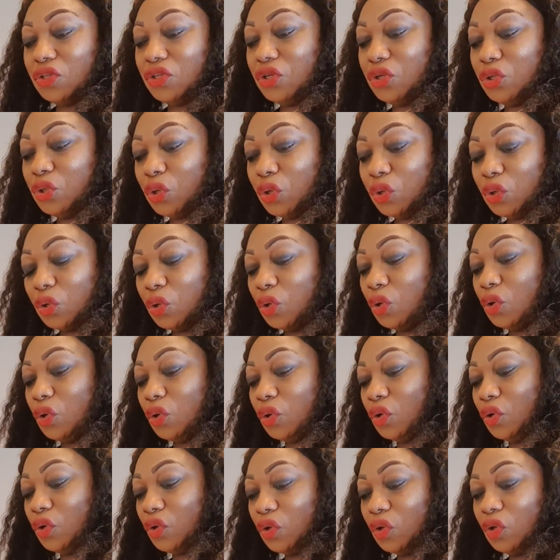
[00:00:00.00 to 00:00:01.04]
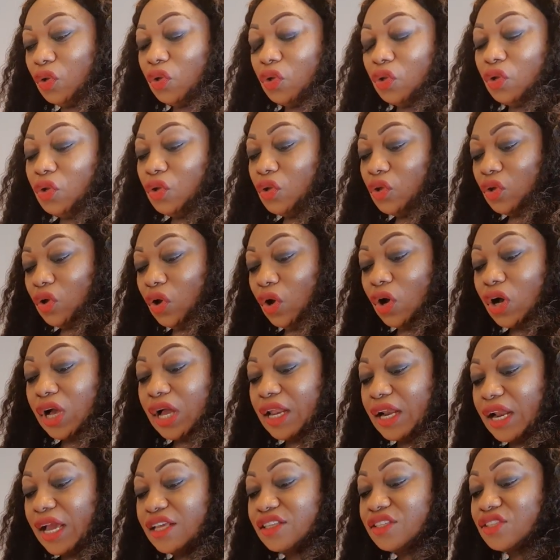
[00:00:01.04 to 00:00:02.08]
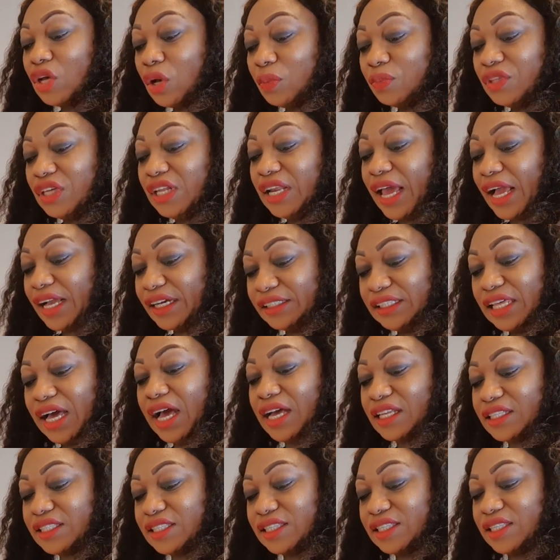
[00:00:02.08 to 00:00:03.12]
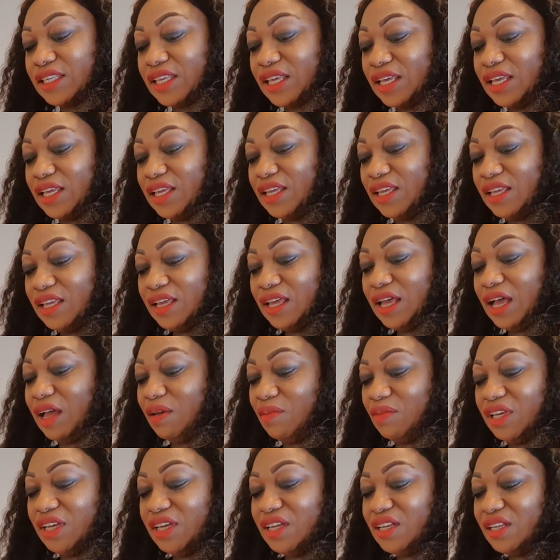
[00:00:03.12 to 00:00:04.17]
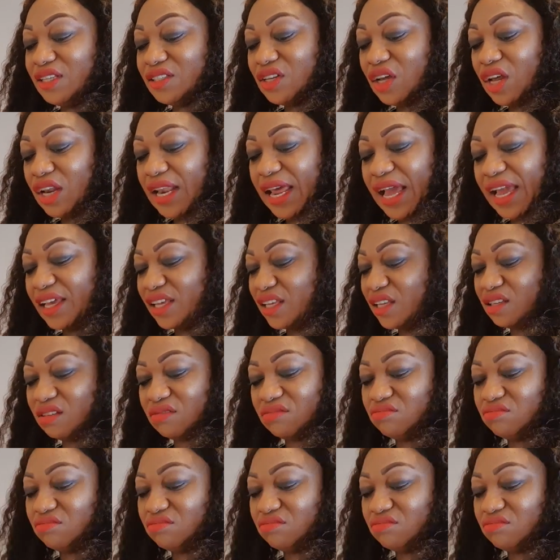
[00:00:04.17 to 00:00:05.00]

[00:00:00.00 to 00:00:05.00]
you know, organize something like that. I mean, it's not like